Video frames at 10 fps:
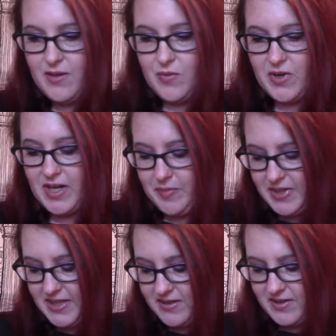We're gonna put
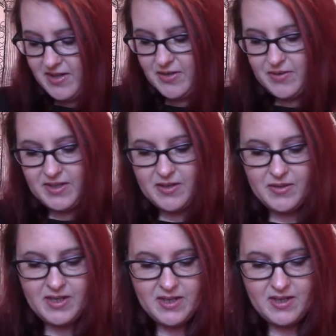this on here really
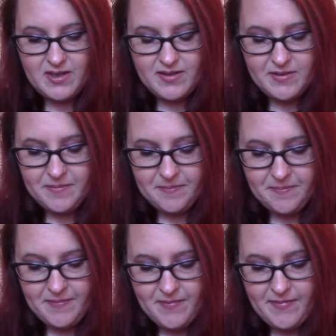quick.
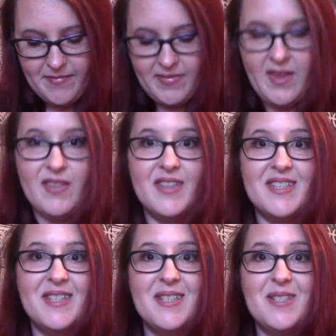This
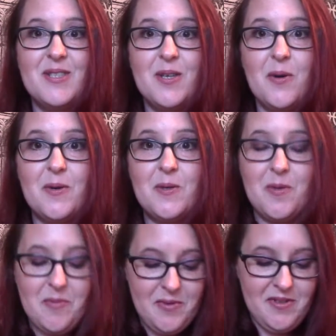is so
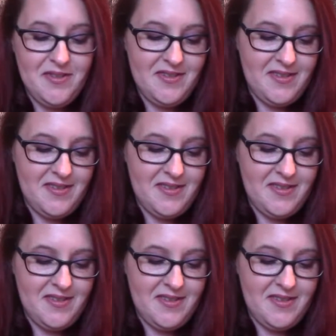adorable.